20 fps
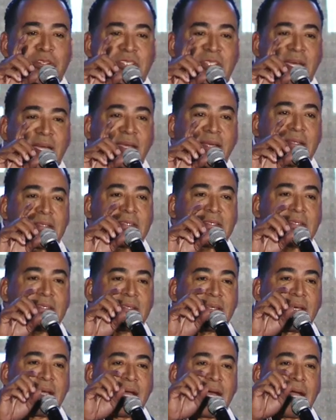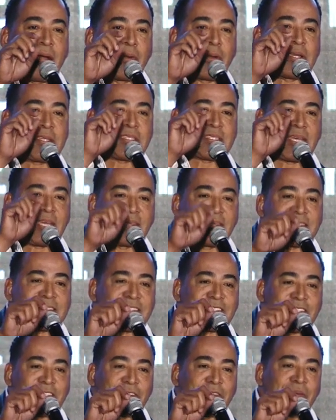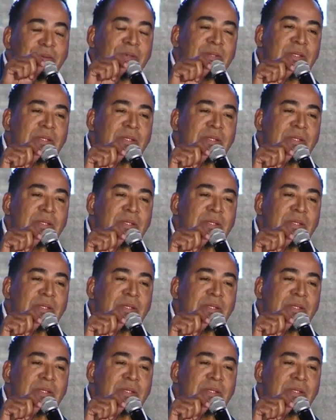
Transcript: seconds. I want to say this to you.